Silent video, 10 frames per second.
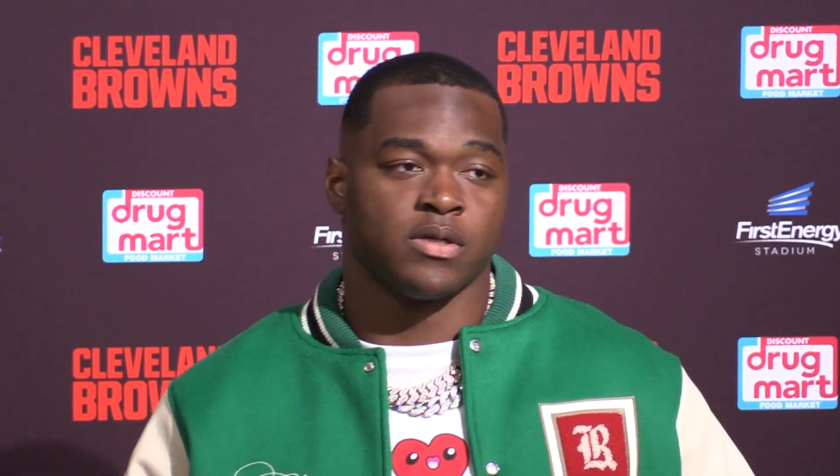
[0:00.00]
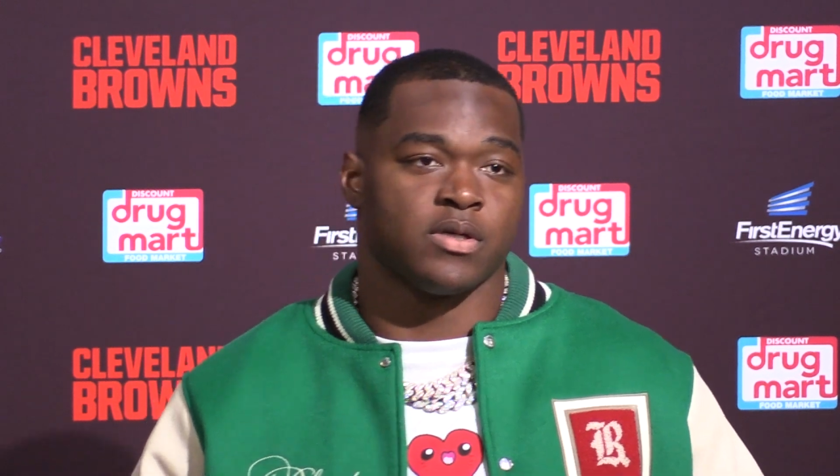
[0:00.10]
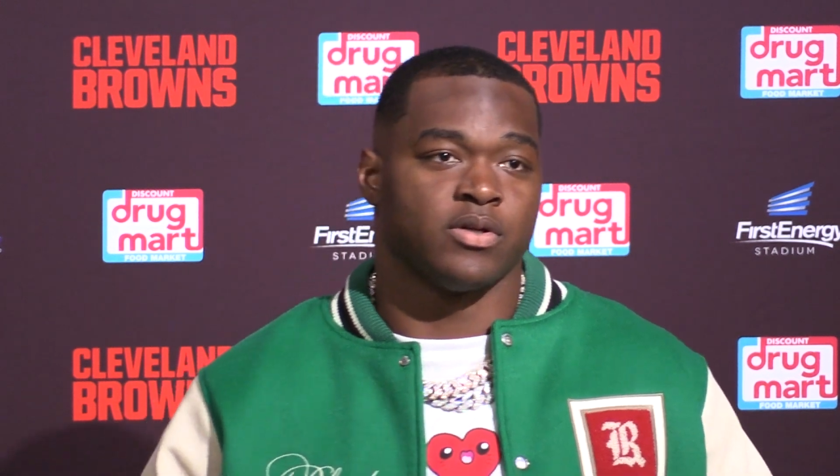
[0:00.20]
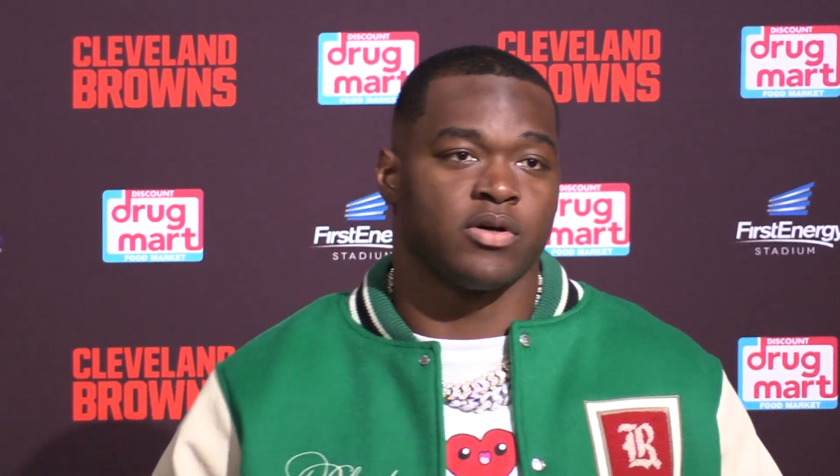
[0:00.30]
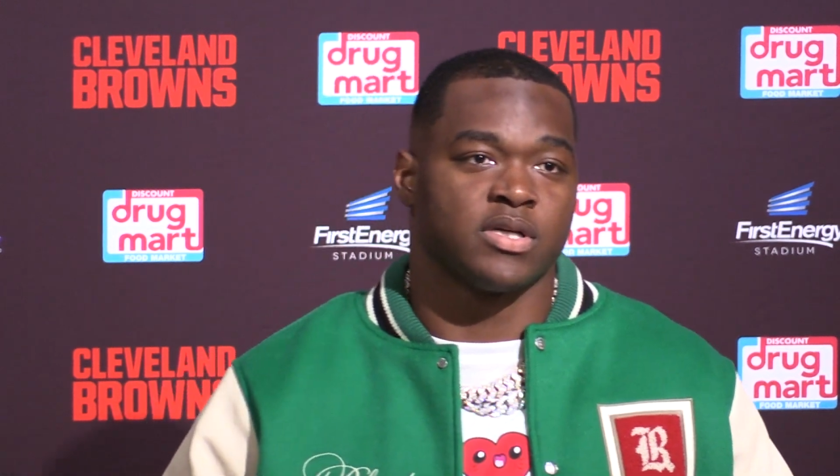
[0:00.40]

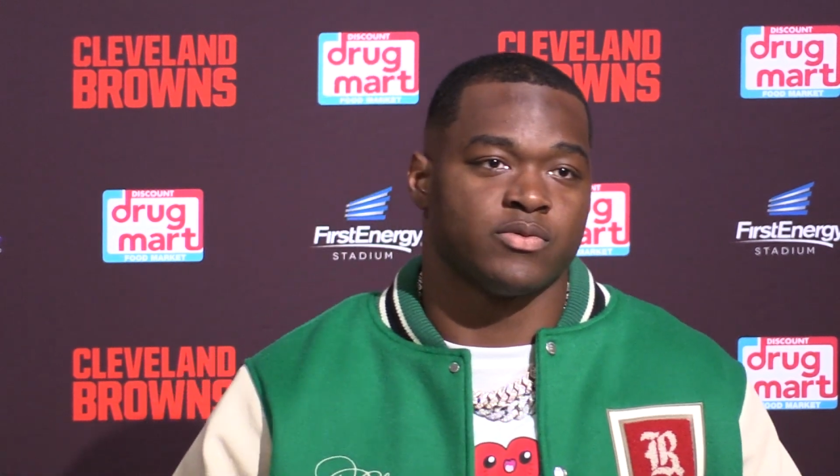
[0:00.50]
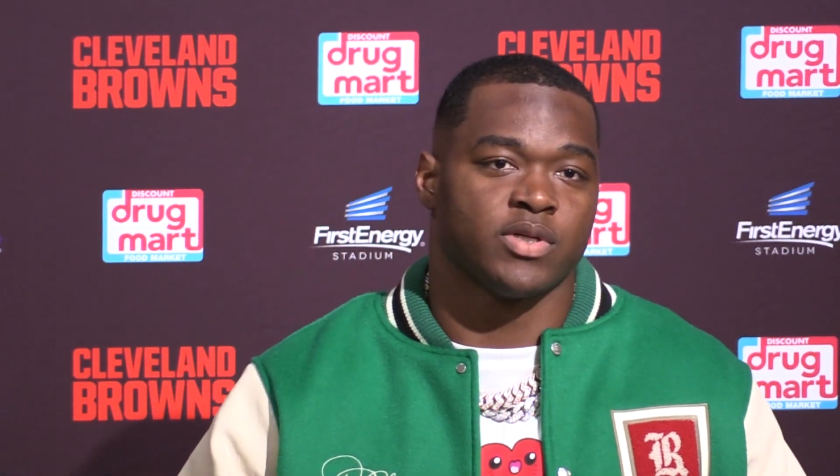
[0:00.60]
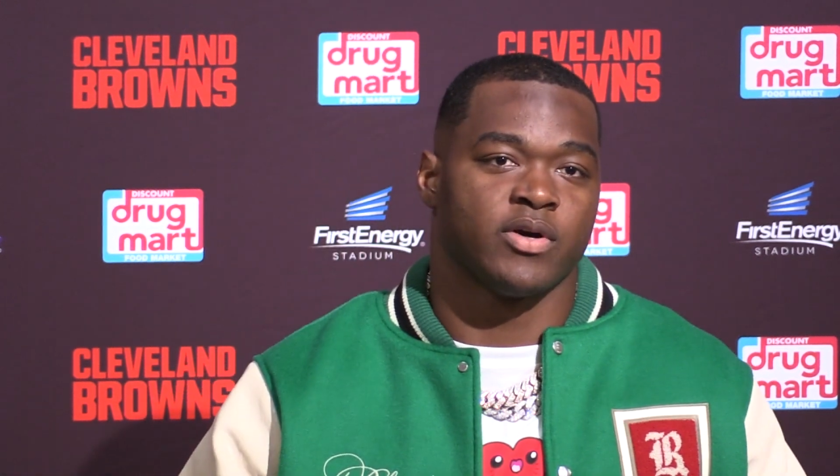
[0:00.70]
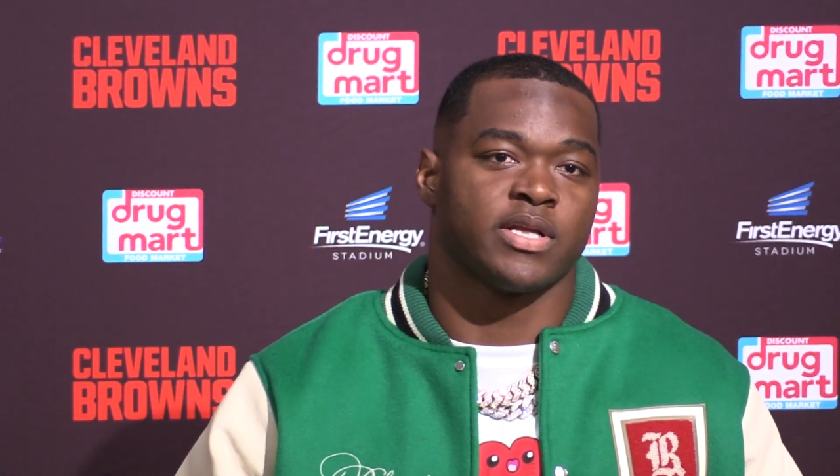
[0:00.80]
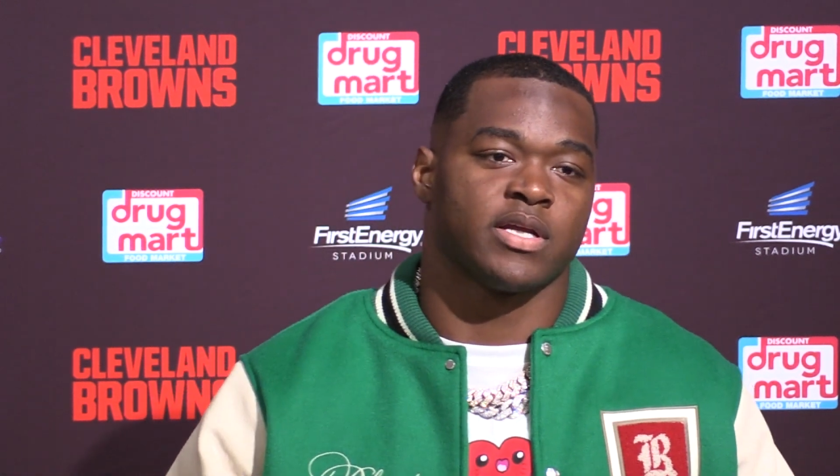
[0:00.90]
You know, because we
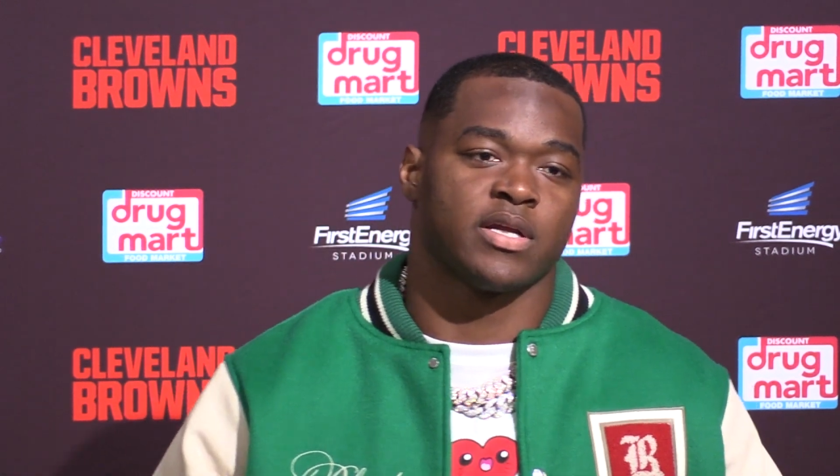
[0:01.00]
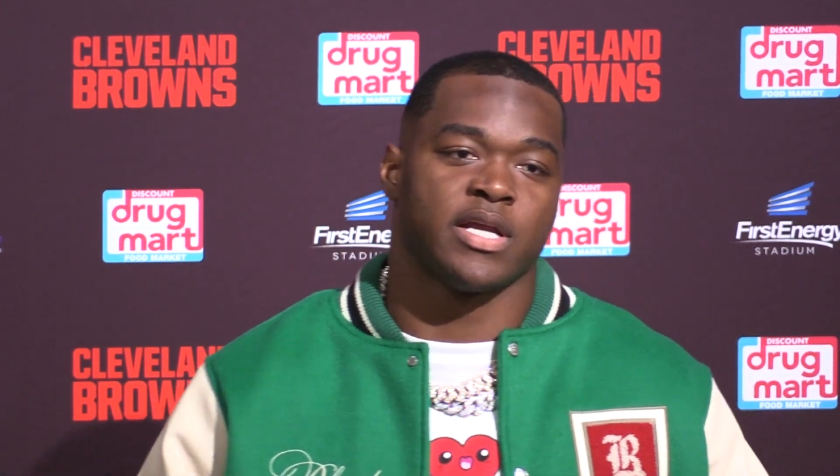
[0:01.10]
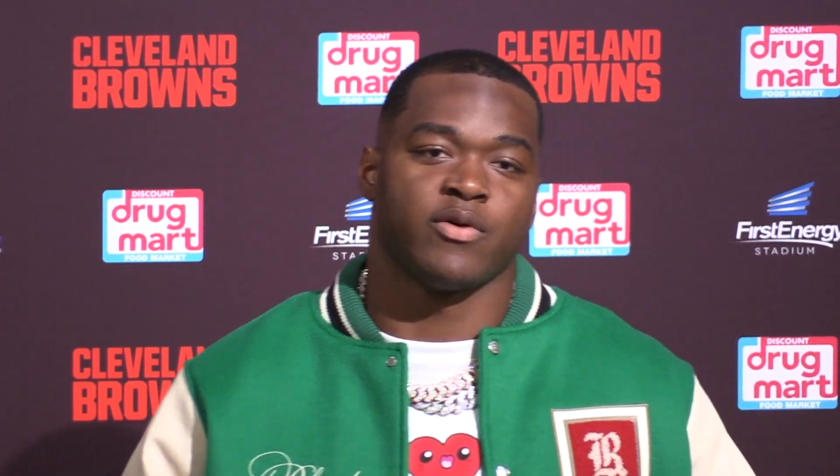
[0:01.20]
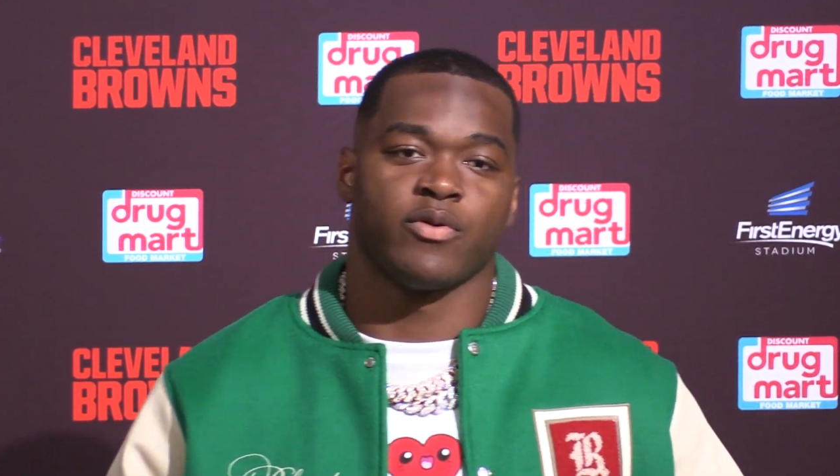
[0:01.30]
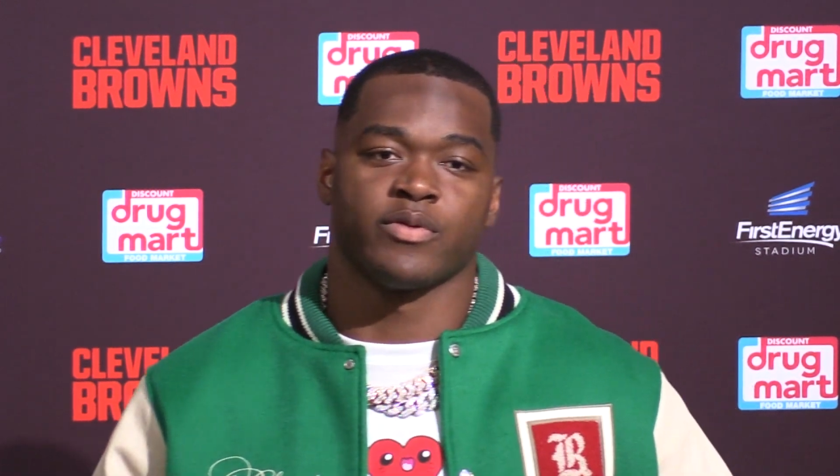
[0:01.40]
know at the end of the
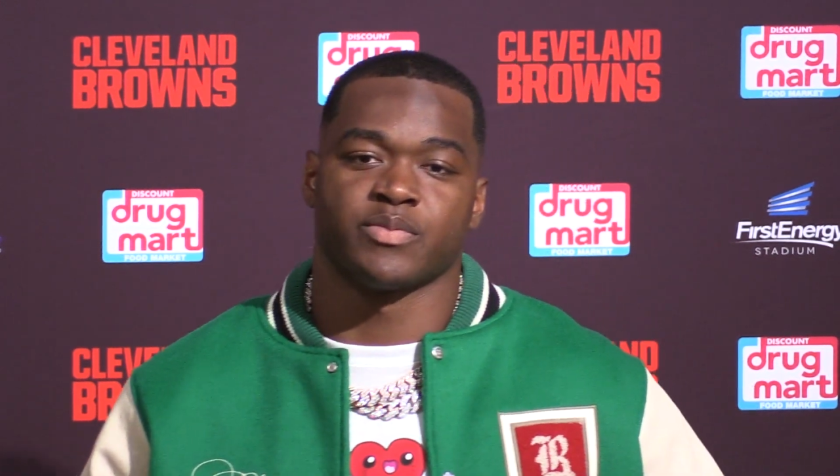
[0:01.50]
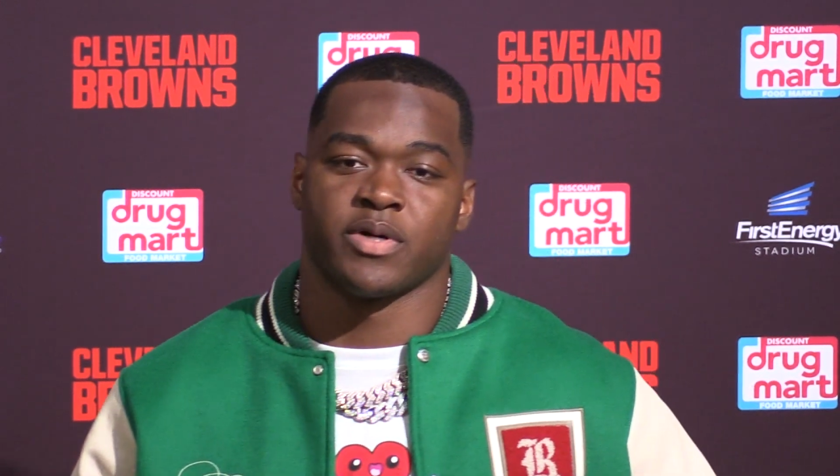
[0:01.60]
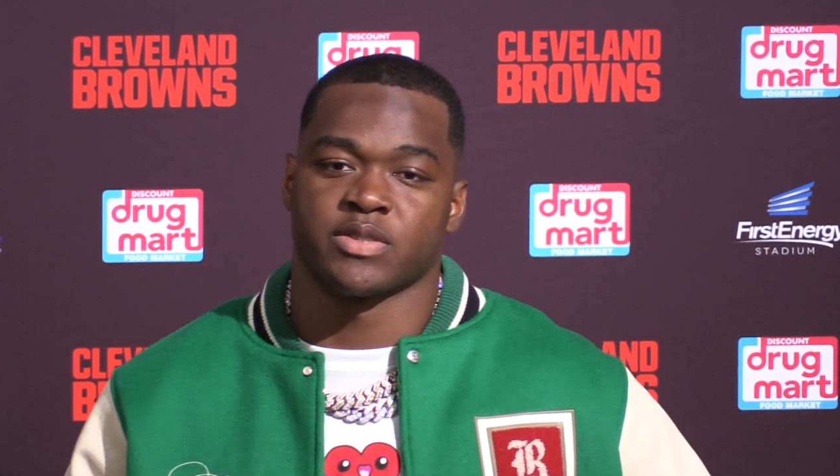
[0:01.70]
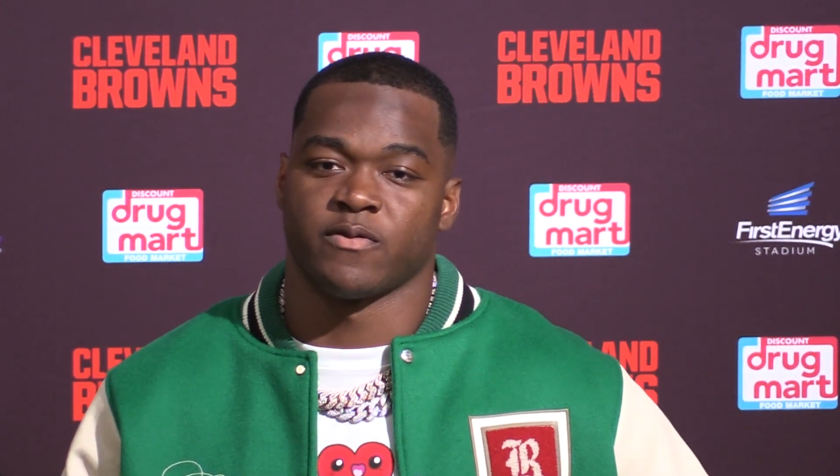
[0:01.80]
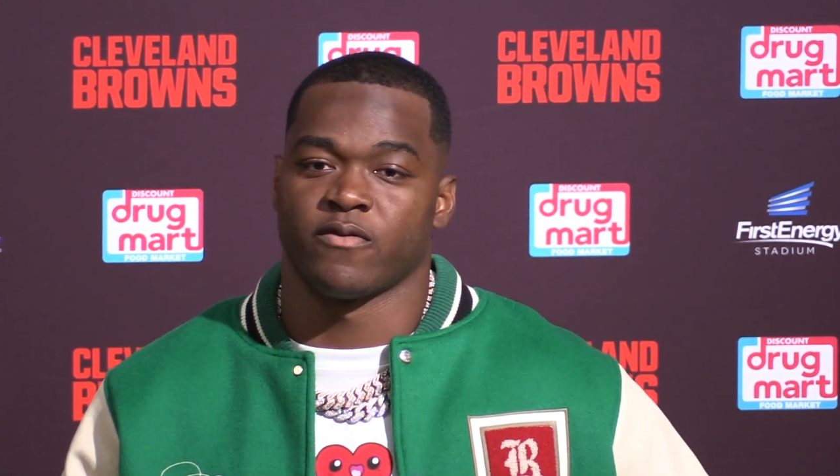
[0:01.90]
day we're
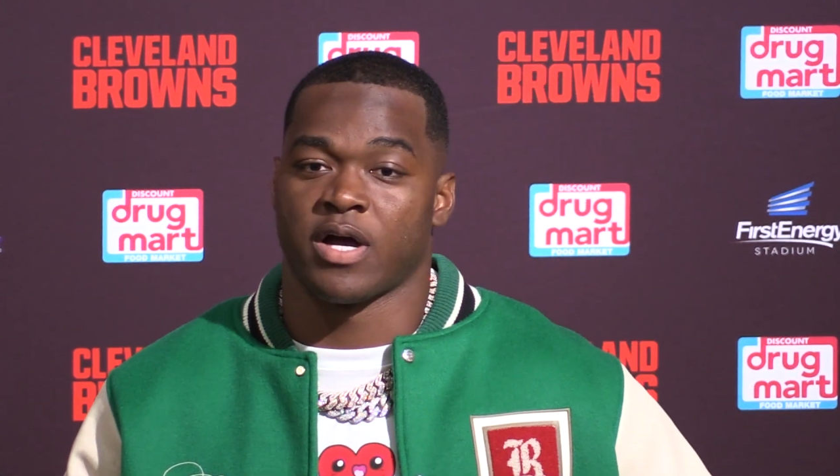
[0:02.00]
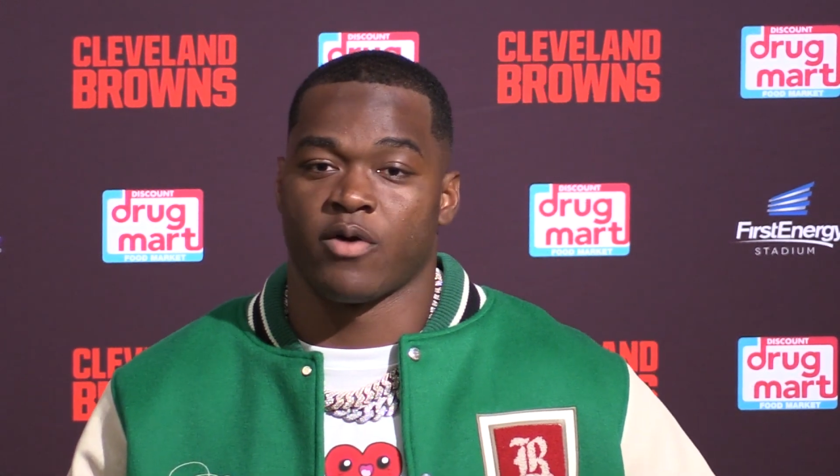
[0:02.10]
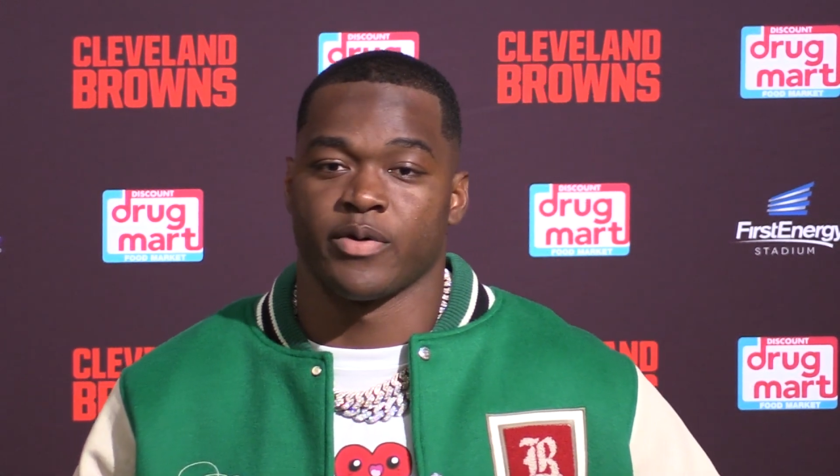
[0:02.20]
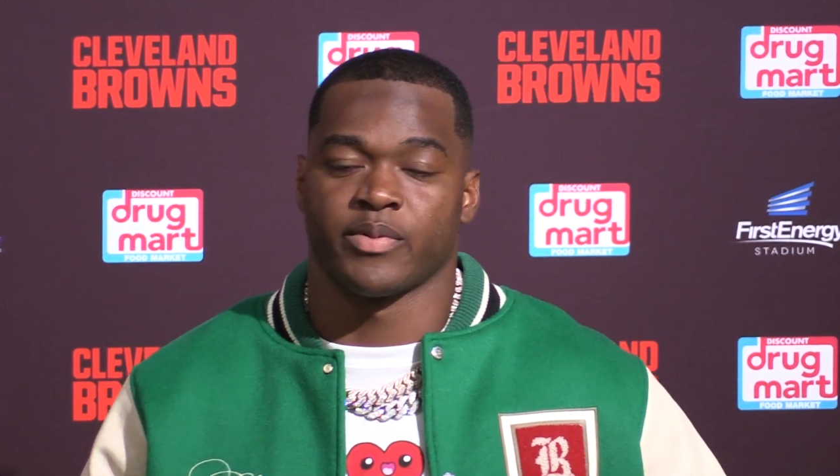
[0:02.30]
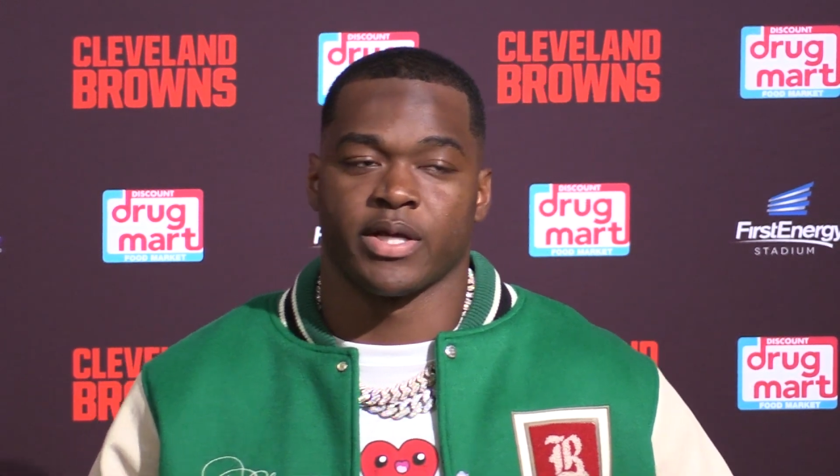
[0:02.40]
responsible for how
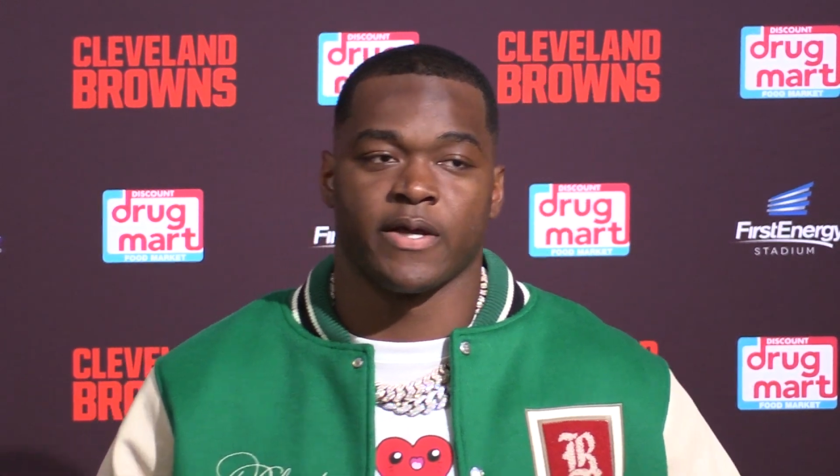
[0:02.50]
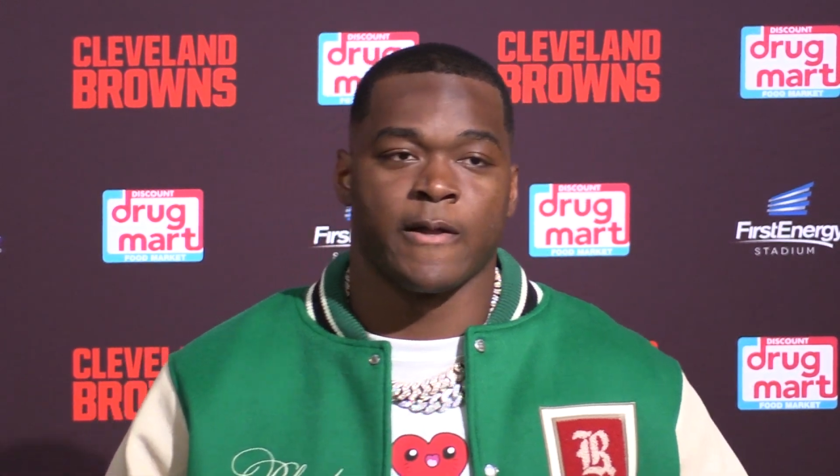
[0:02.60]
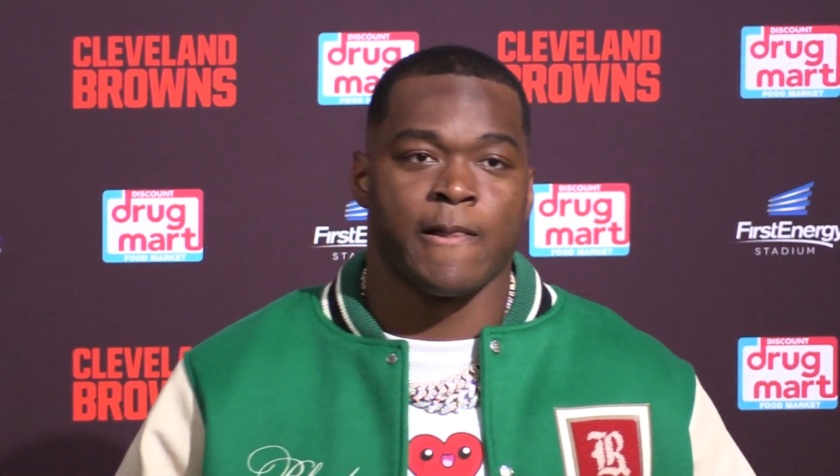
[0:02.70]
we play.